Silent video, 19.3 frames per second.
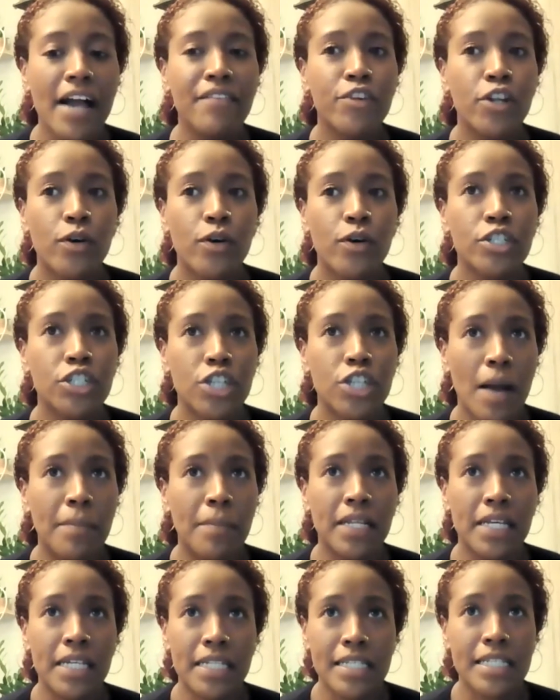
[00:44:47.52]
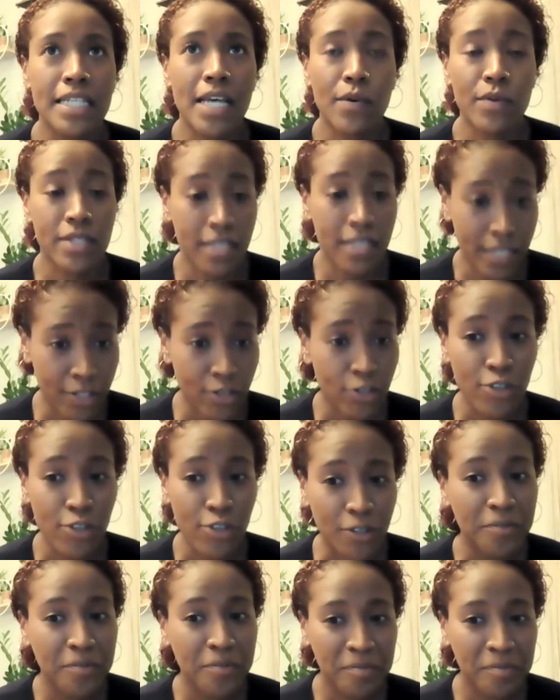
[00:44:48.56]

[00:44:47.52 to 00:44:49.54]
known Shamali since I was 6 years old.